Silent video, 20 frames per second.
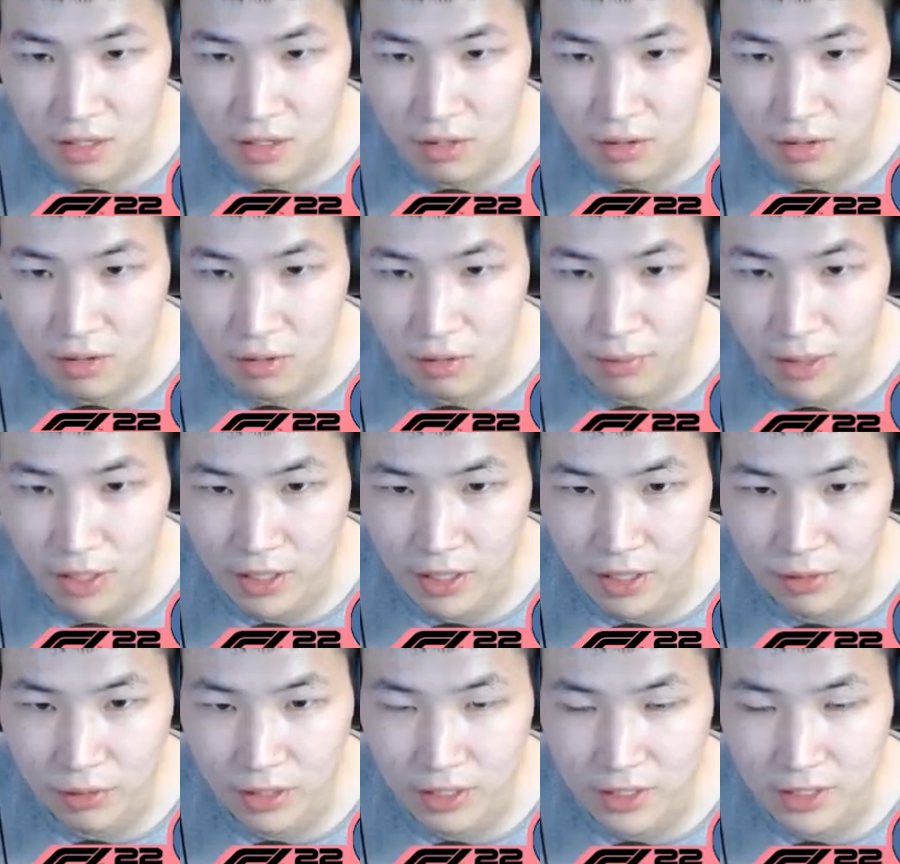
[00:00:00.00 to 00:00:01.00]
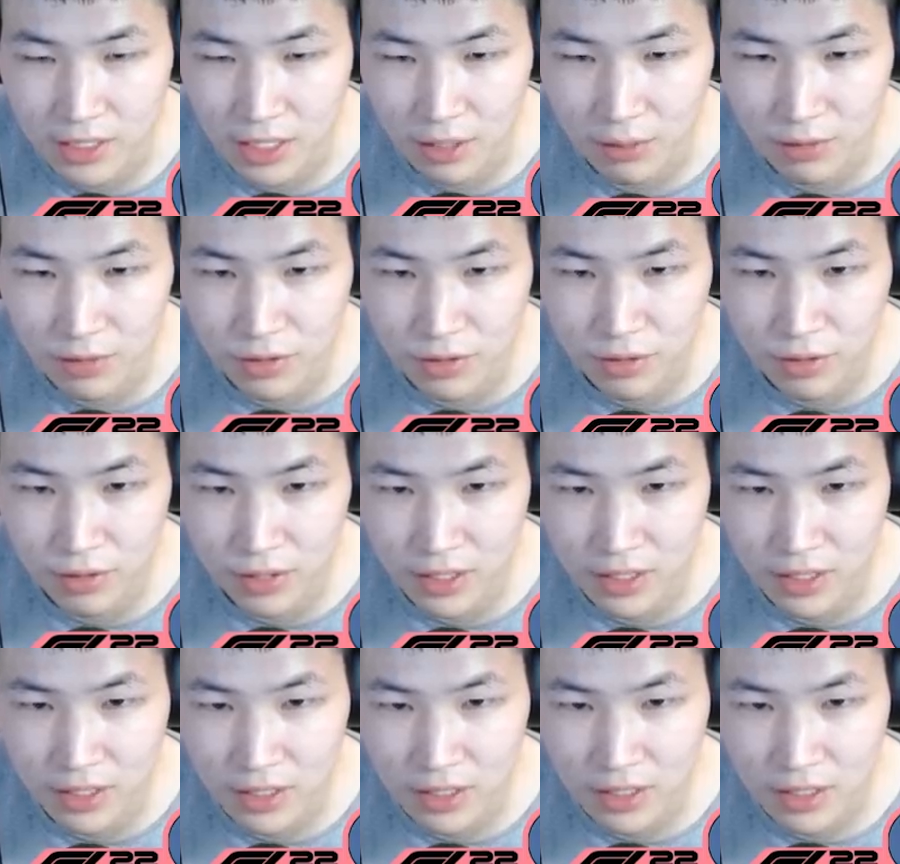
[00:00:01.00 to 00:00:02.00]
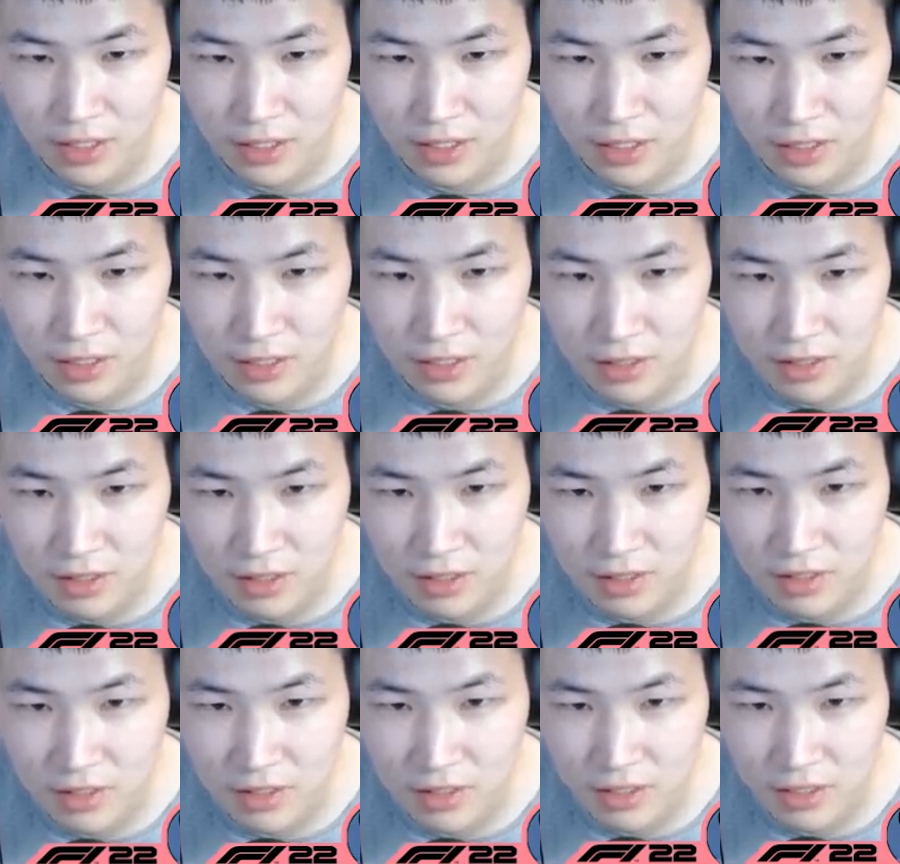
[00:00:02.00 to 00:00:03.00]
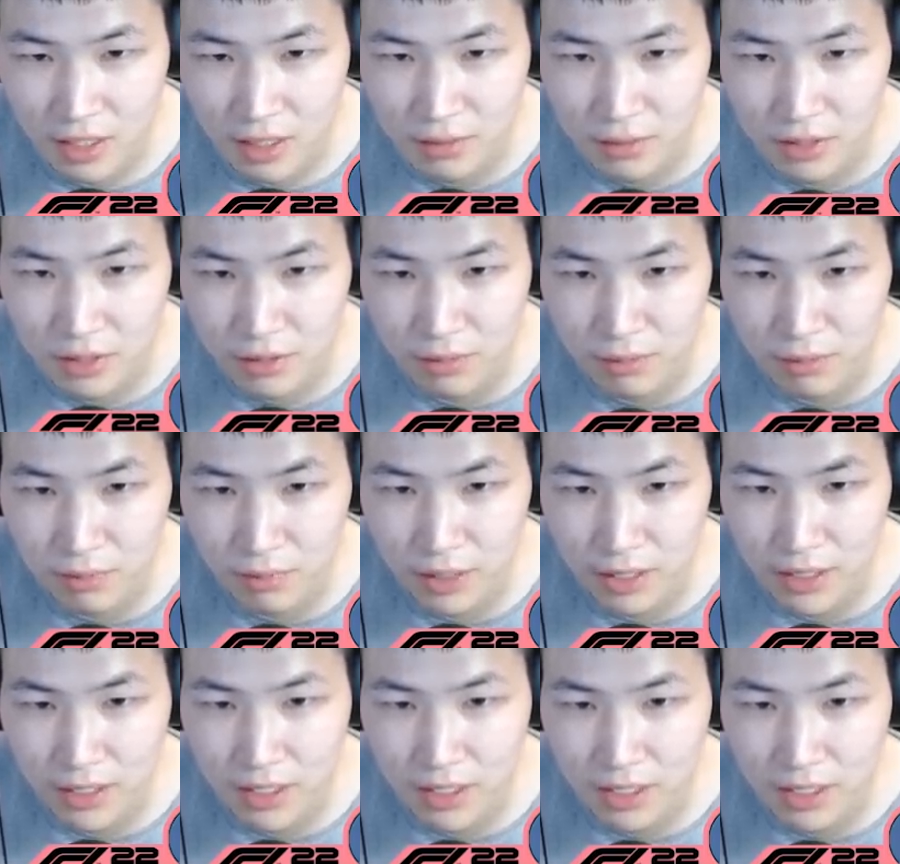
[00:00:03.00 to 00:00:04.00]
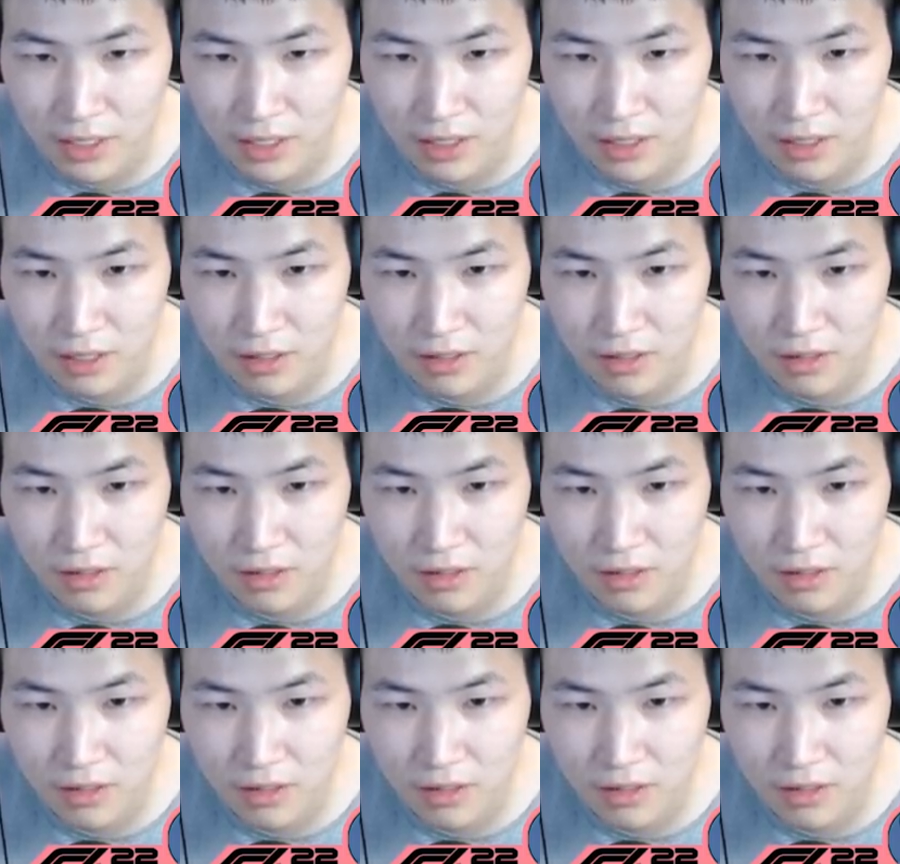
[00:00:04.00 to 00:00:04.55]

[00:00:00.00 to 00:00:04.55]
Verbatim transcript: Oh my god, what is Albon doing? Absolute maniac there.